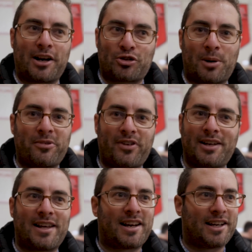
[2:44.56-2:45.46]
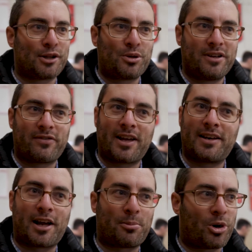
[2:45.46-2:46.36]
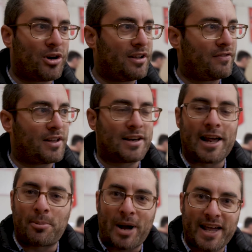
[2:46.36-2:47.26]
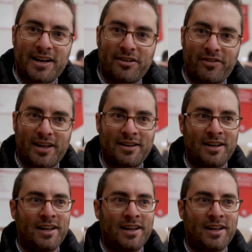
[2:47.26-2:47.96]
Trump event, not a Hillary event, not a Bernie event, not a Biden event.